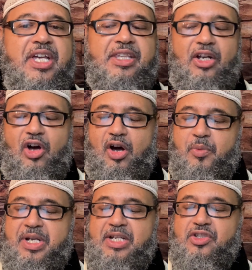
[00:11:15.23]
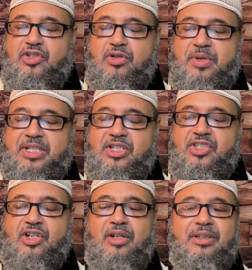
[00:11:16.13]
that all we need to do is just
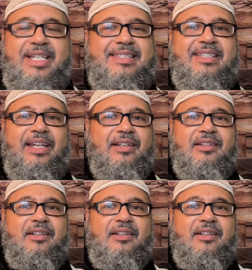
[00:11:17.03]
start listening.